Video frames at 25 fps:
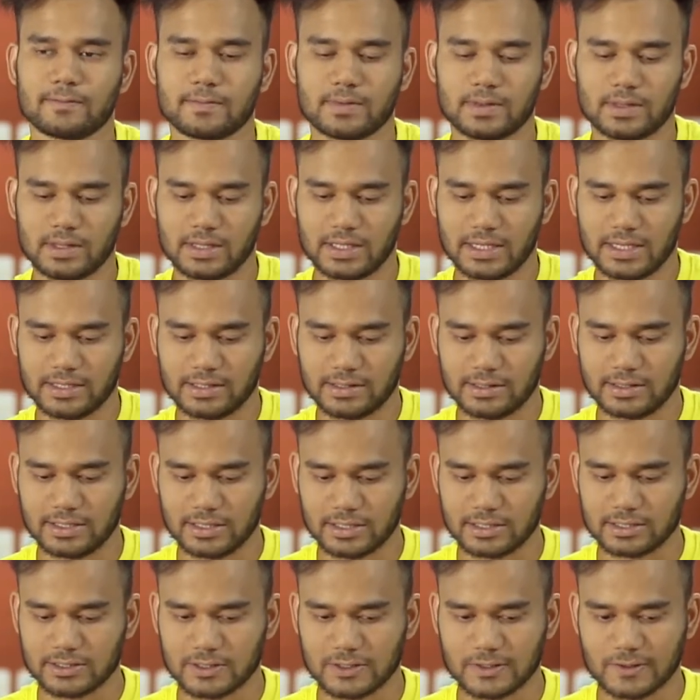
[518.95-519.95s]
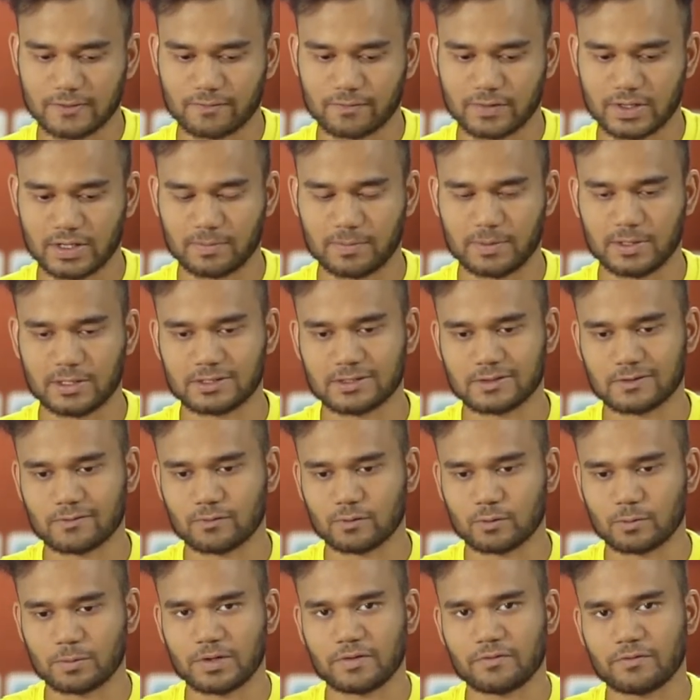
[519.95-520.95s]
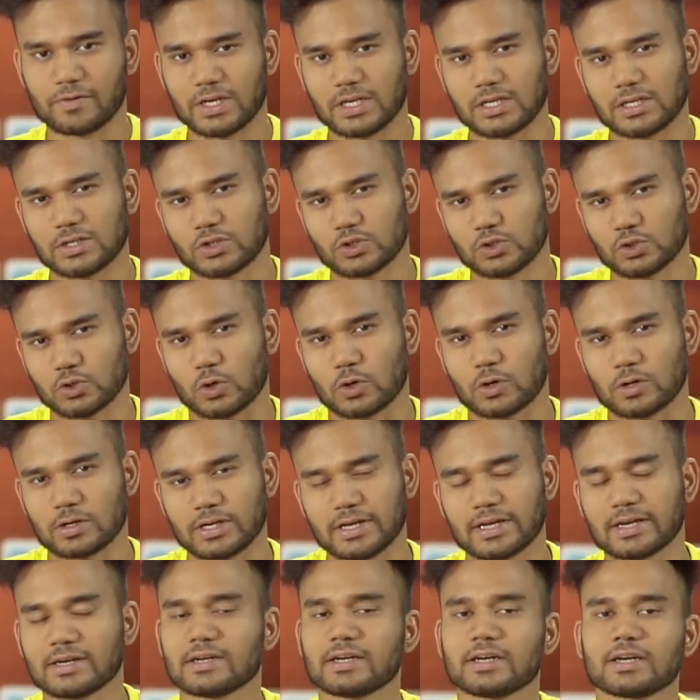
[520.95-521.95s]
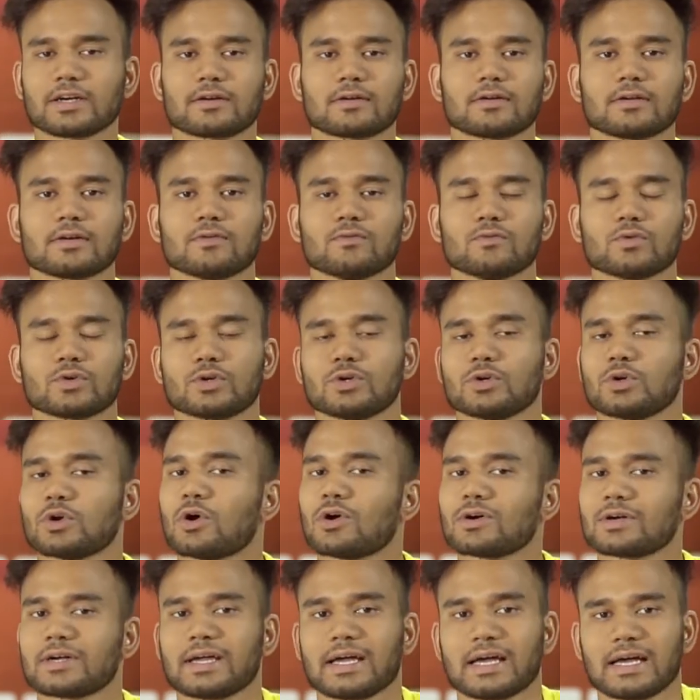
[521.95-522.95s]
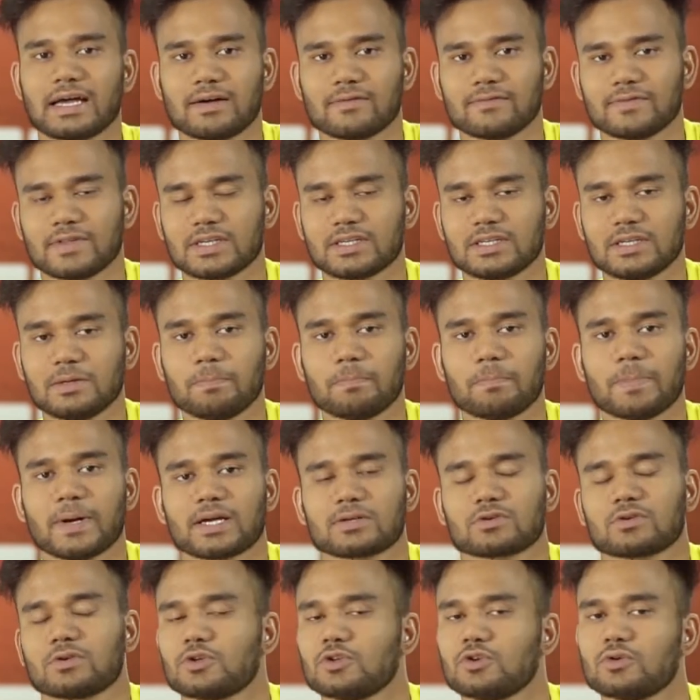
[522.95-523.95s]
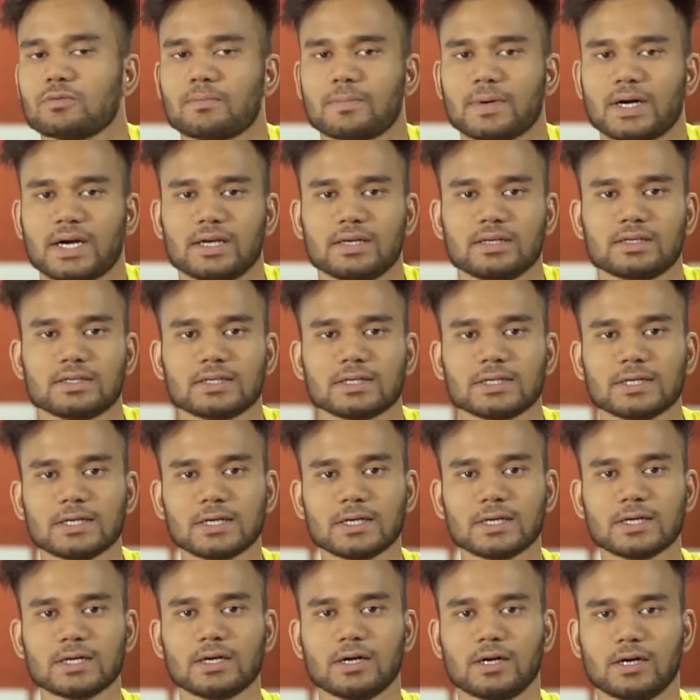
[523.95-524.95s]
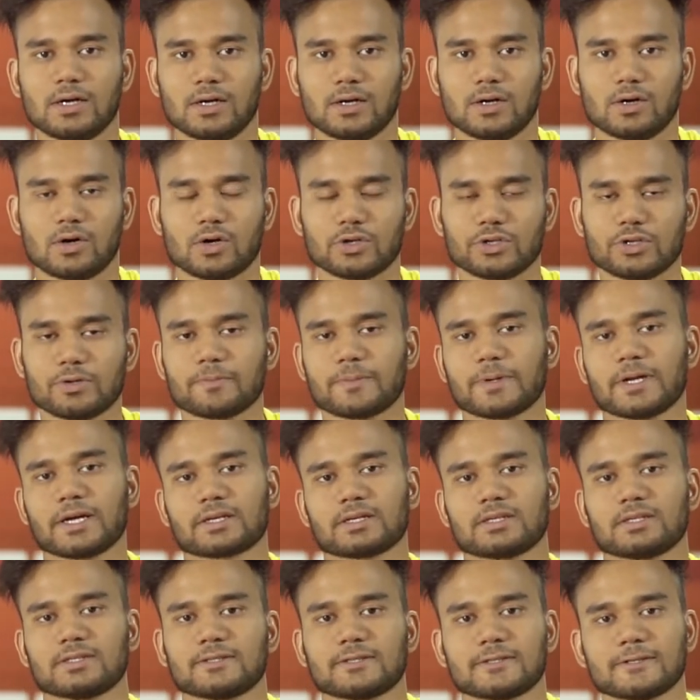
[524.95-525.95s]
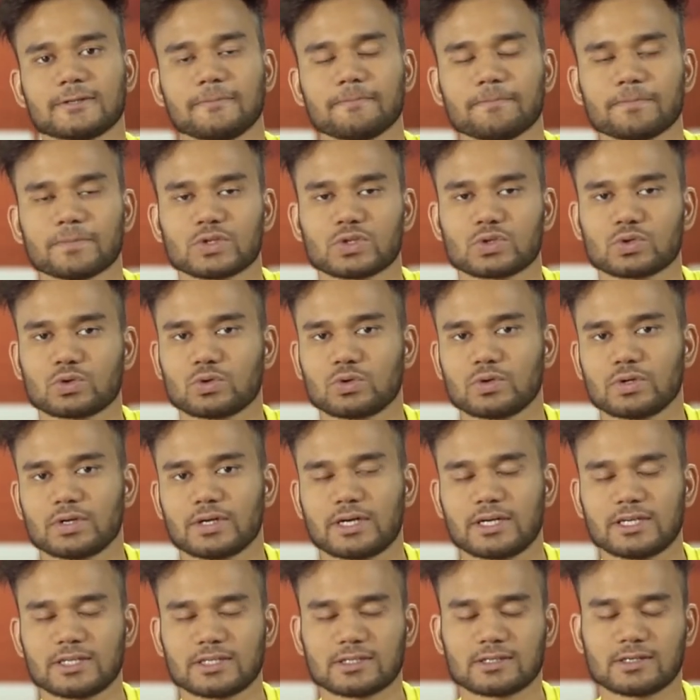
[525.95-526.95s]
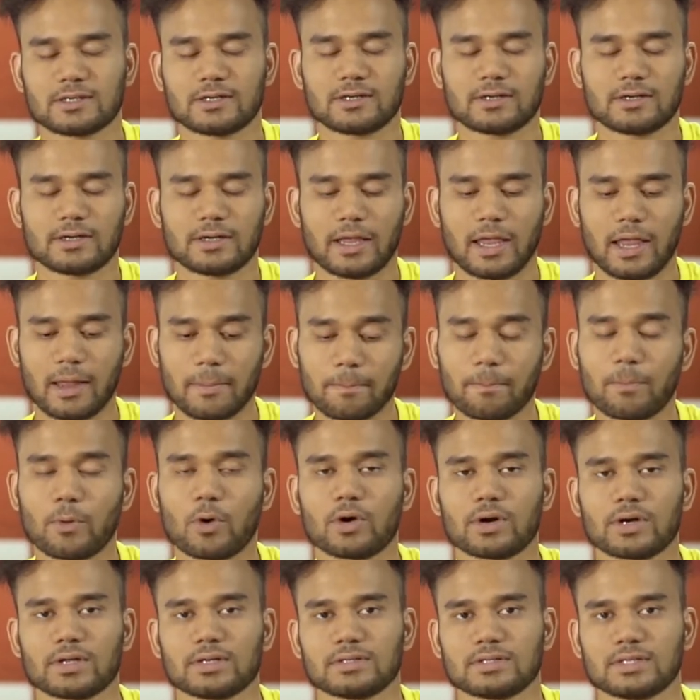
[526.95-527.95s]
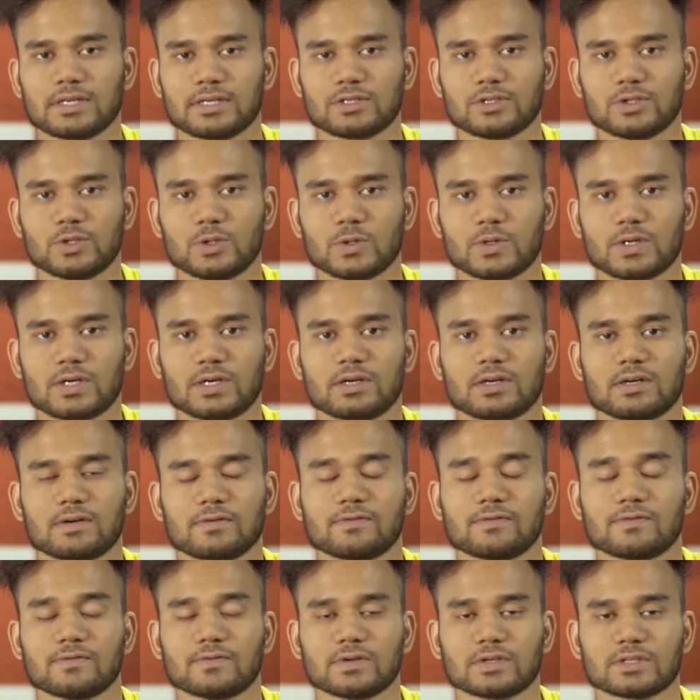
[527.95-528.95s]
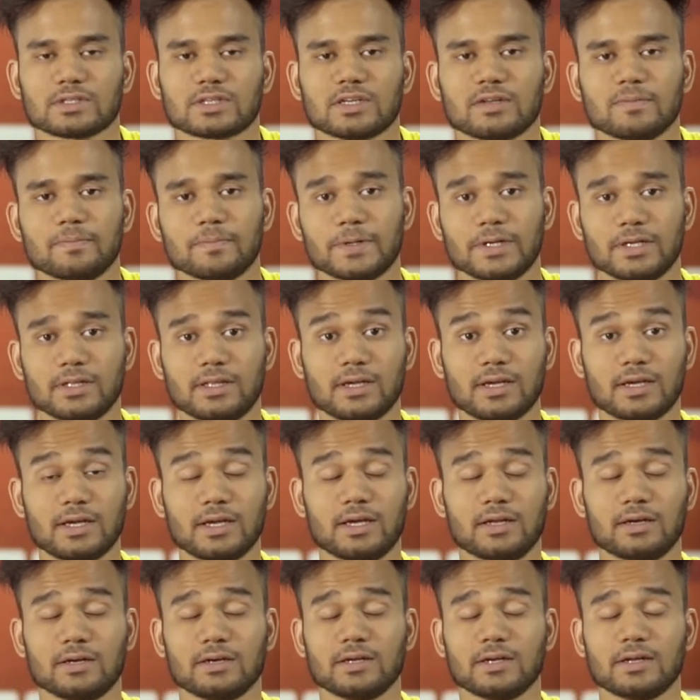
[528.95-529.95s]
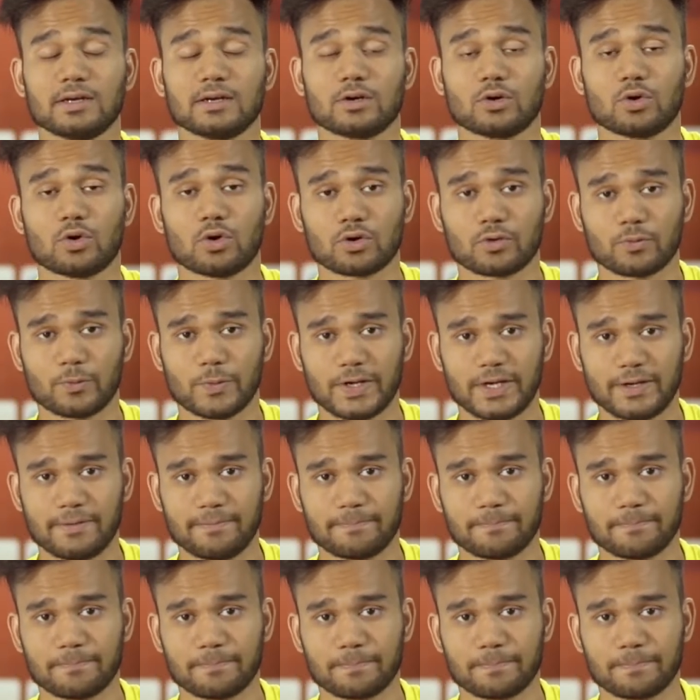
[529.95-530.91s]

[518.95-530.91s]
then this vibration would be very short and it would not have that impact on your mind, on your practice. So it is important that you are firstly breathing in in a long way.